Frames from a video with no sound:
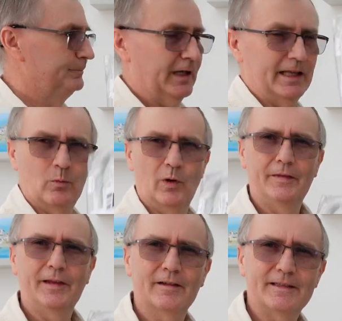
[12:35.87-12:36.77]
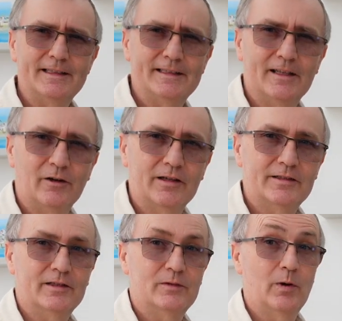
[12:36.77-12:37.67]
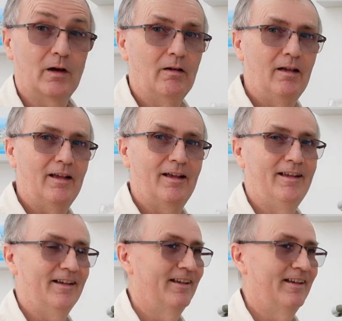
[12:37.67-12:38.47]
And the one thing I did notice as well, the